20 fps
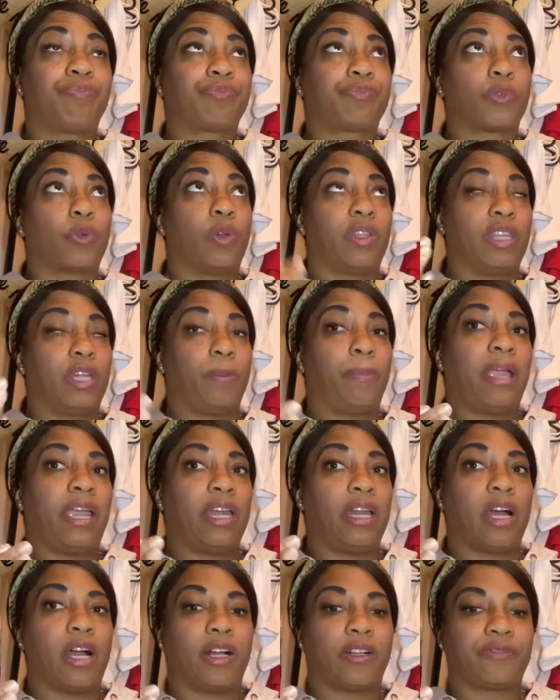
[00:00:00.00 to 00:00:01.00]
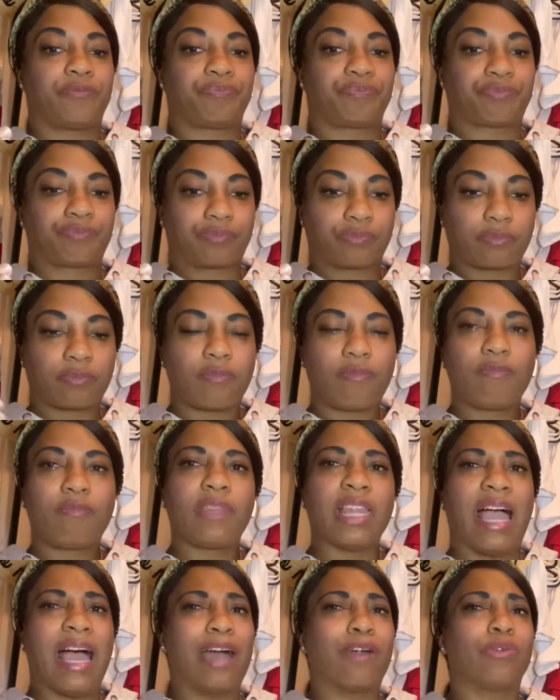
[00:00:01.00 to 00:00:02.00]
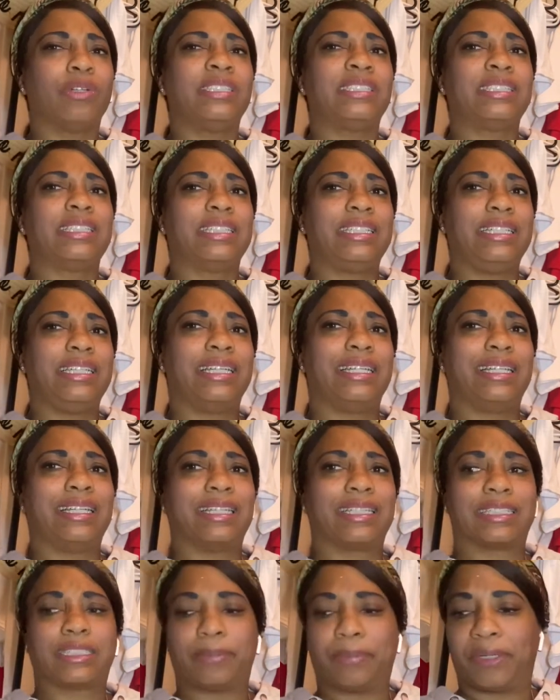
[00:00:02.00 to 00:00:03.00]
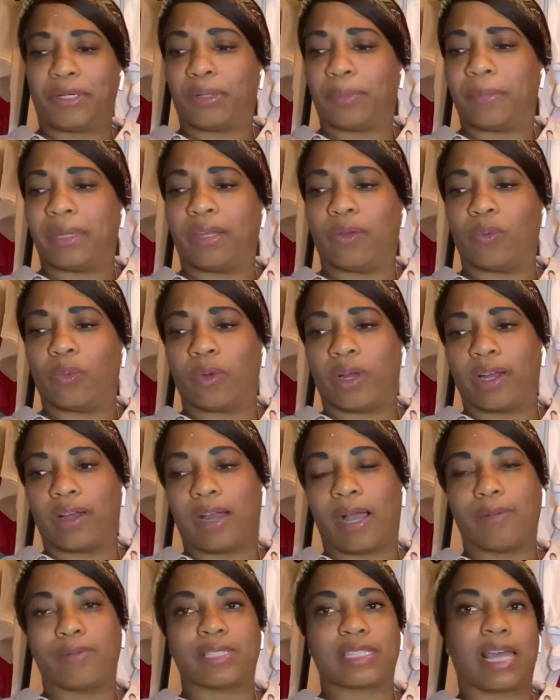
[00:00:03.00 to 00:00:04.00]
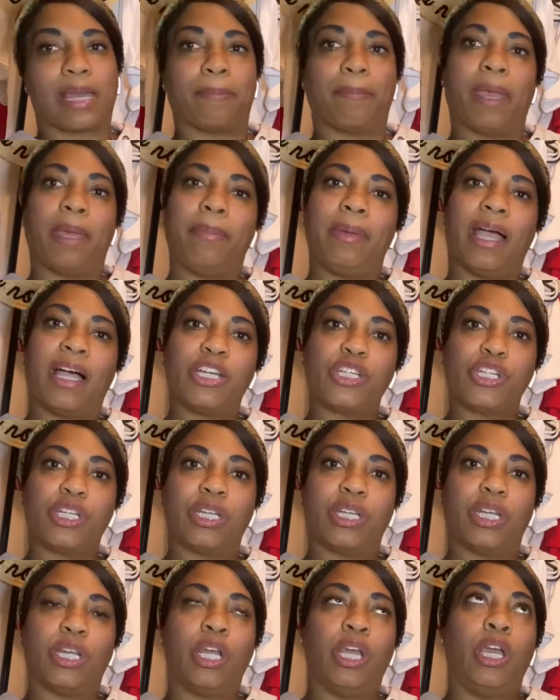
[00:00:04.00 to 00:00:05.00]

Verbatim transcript: when they're paid off, I recently did an experiment where I was like, maybe I should